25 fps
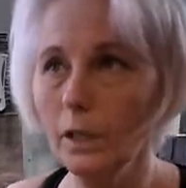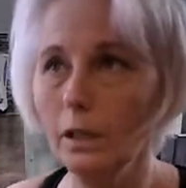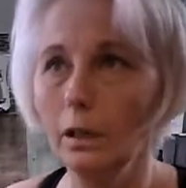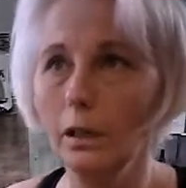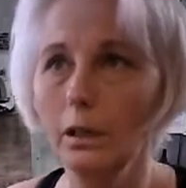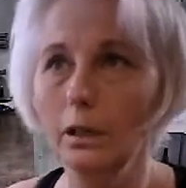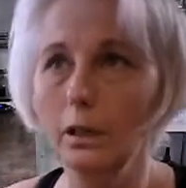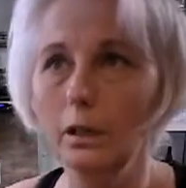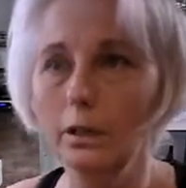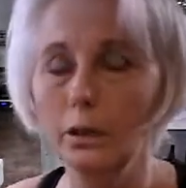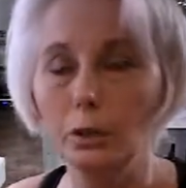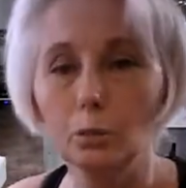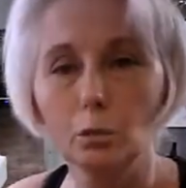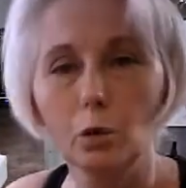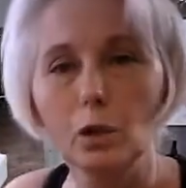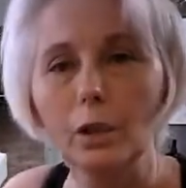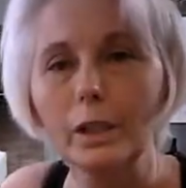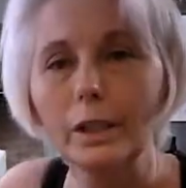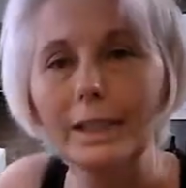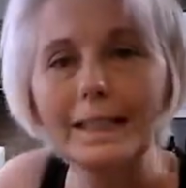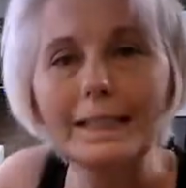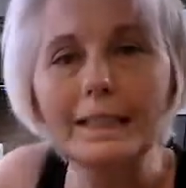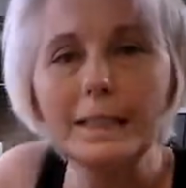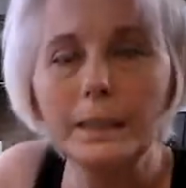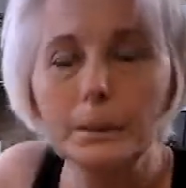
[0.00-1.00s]

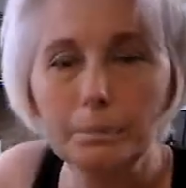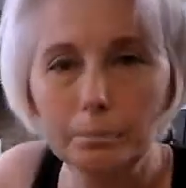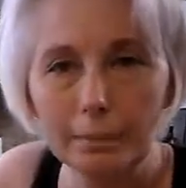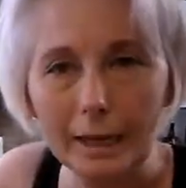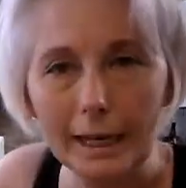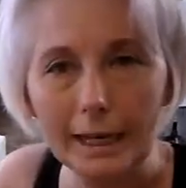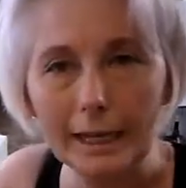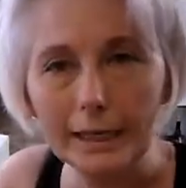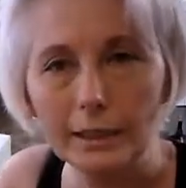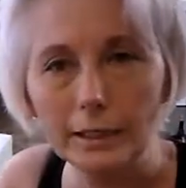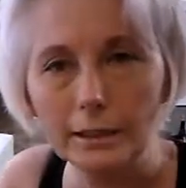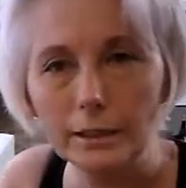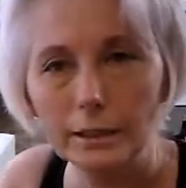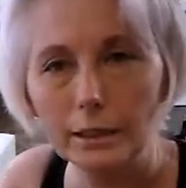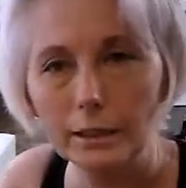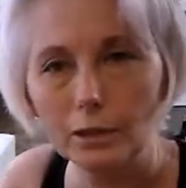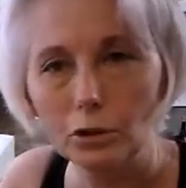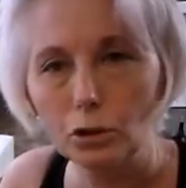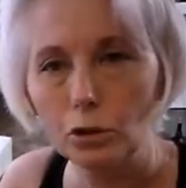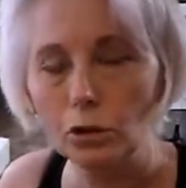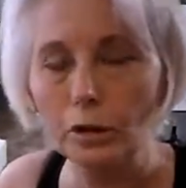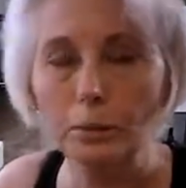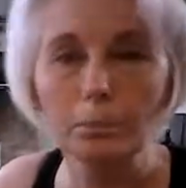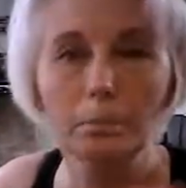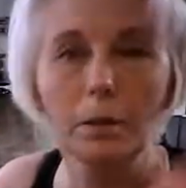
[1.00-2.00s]
Royal Icing bags
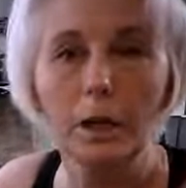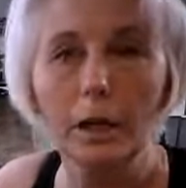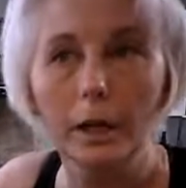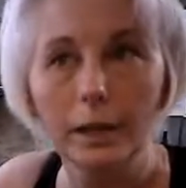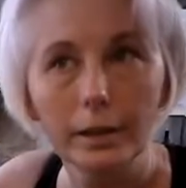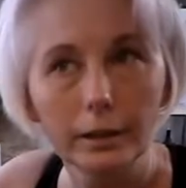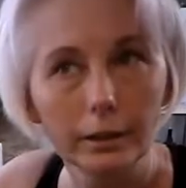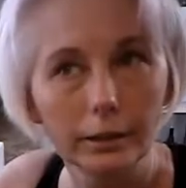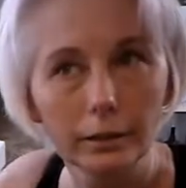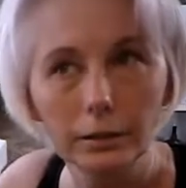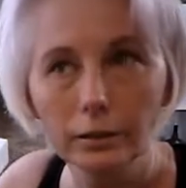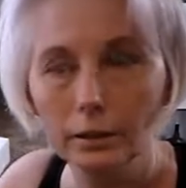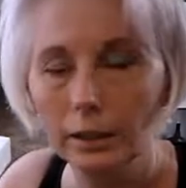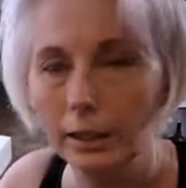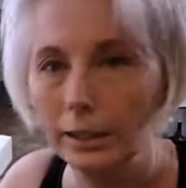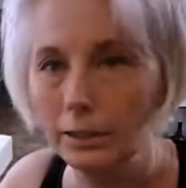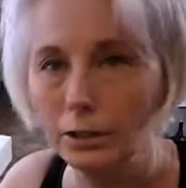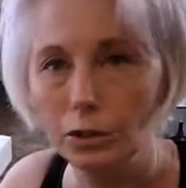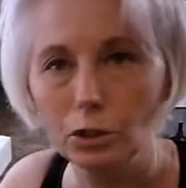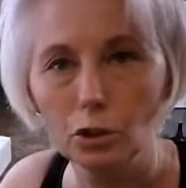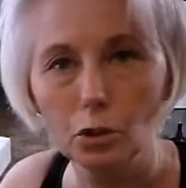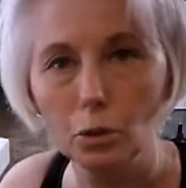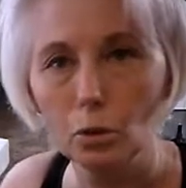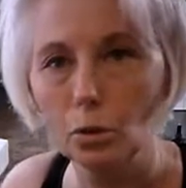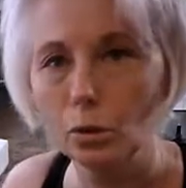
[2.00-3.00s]
that you can buy at
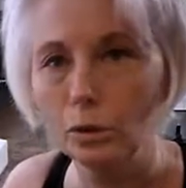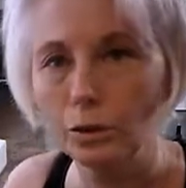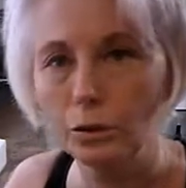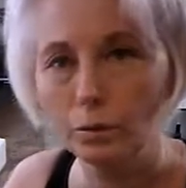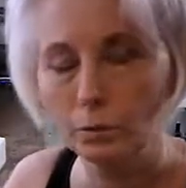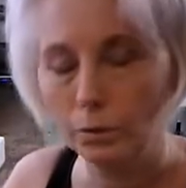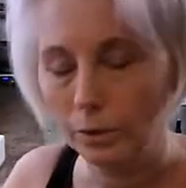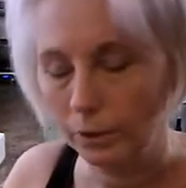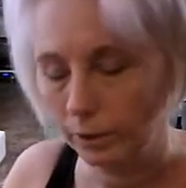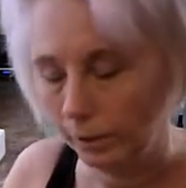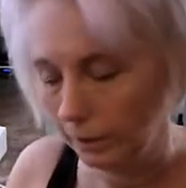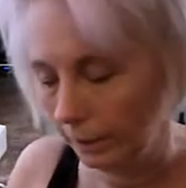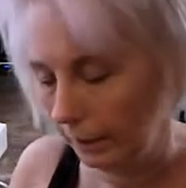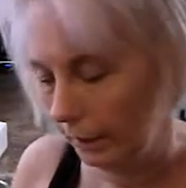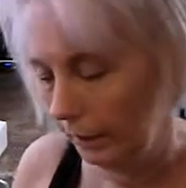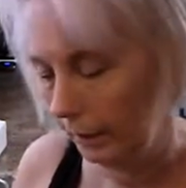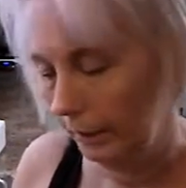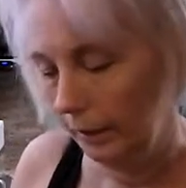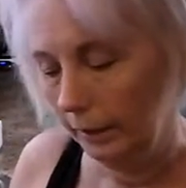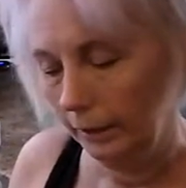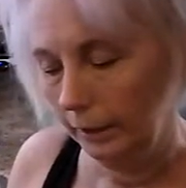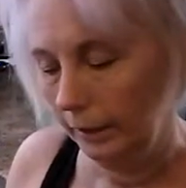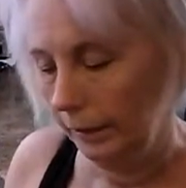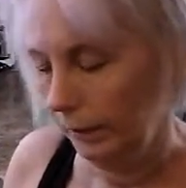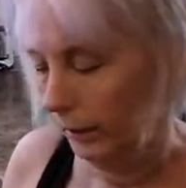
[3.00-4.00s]
stores where
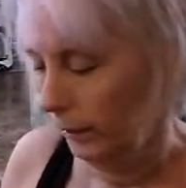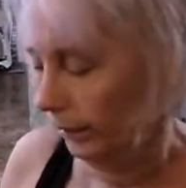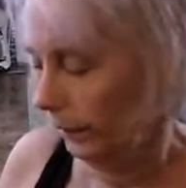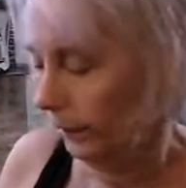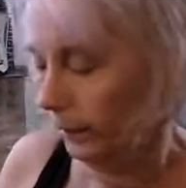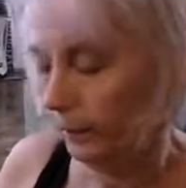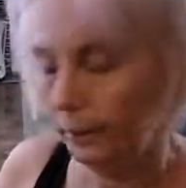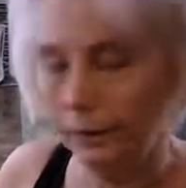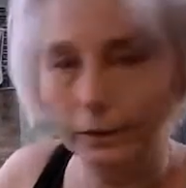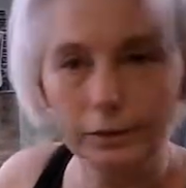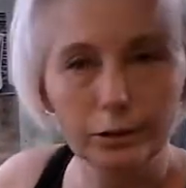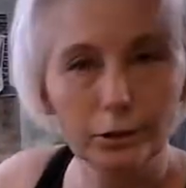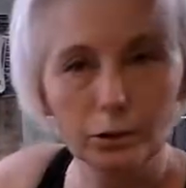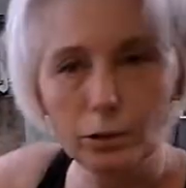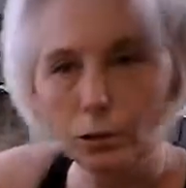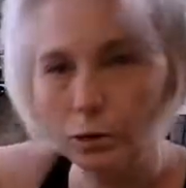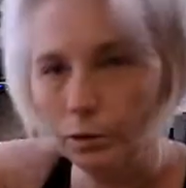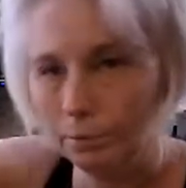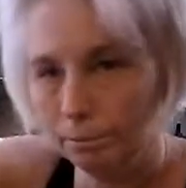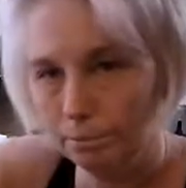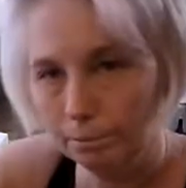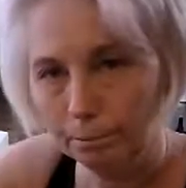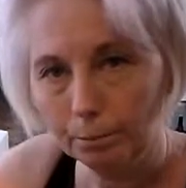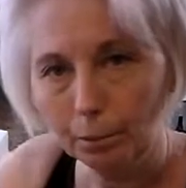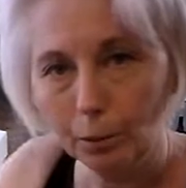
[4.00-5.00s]
you
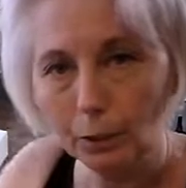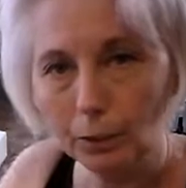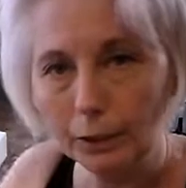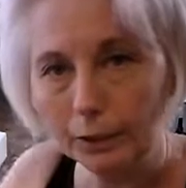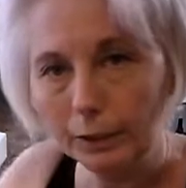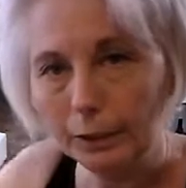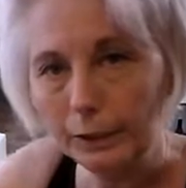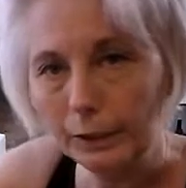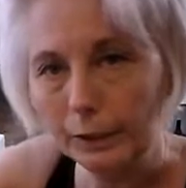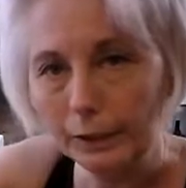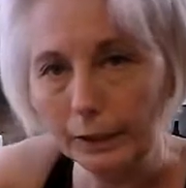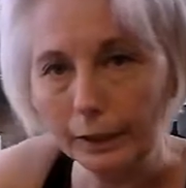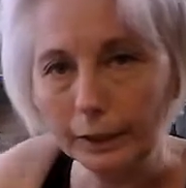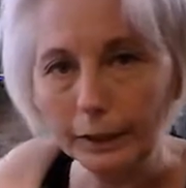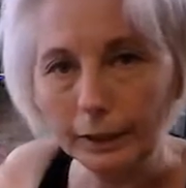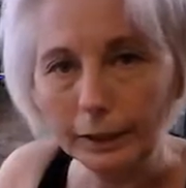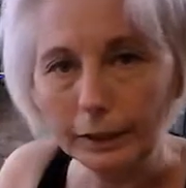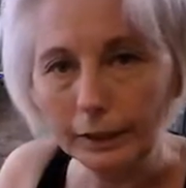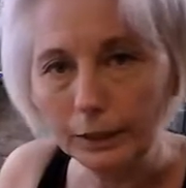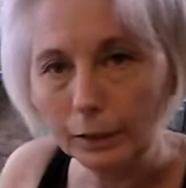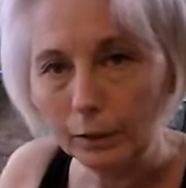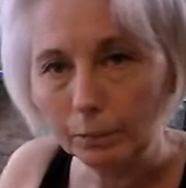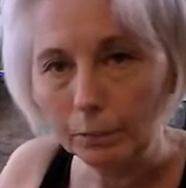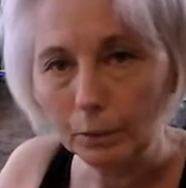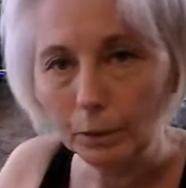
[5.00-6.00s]
just put it in
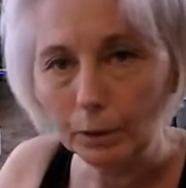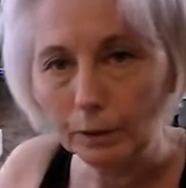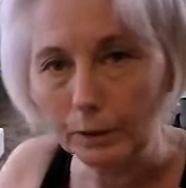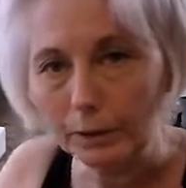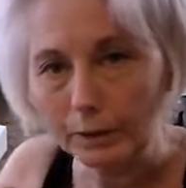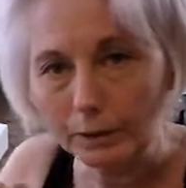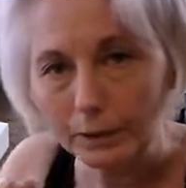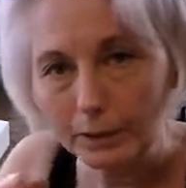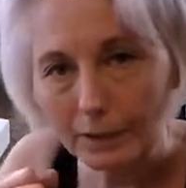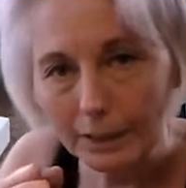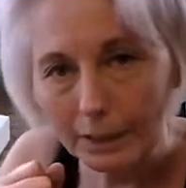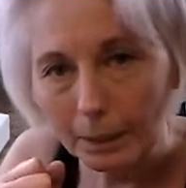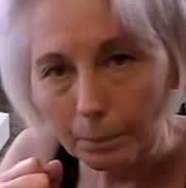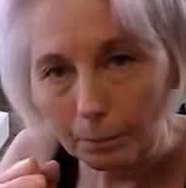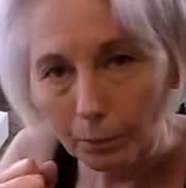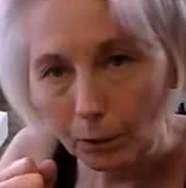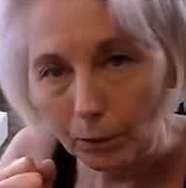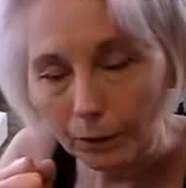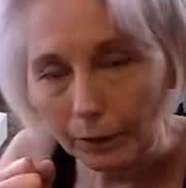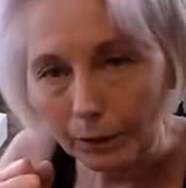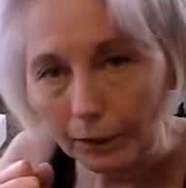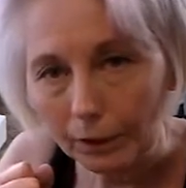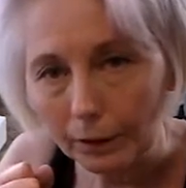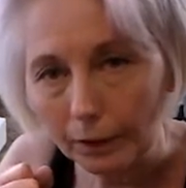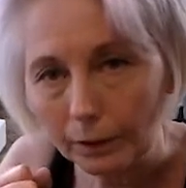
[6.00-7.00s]
and you put a little tip
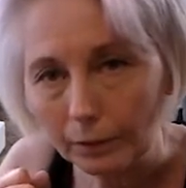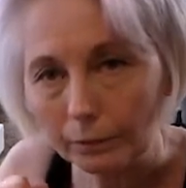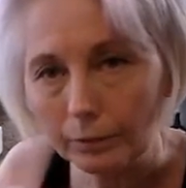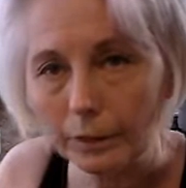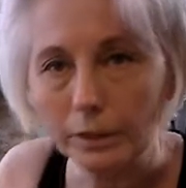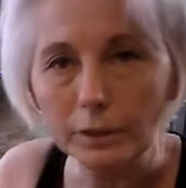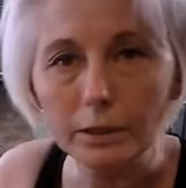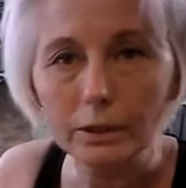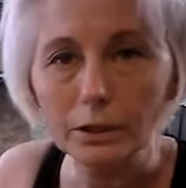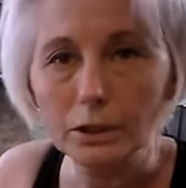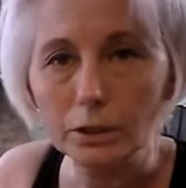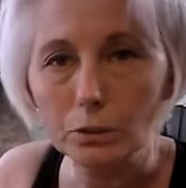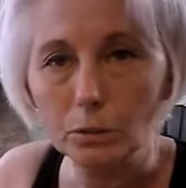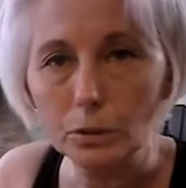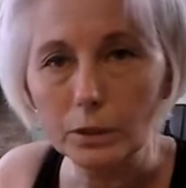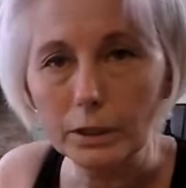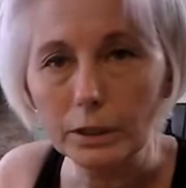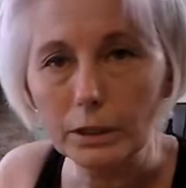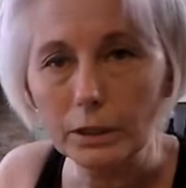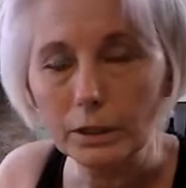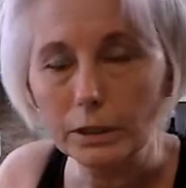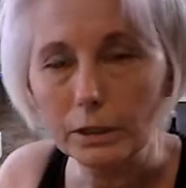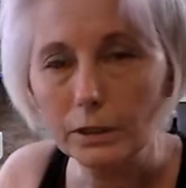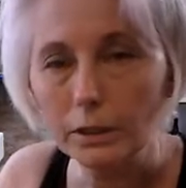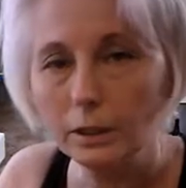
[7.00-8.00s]
on the end of it and
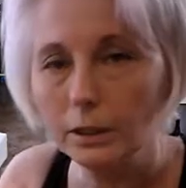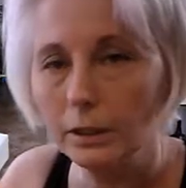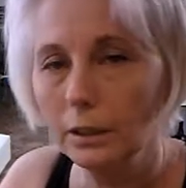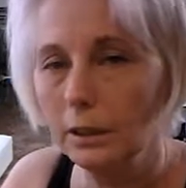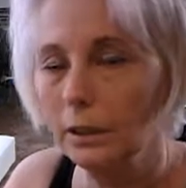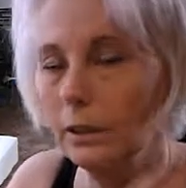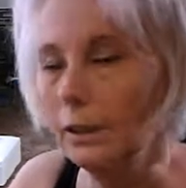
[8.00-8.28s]
squeeze it.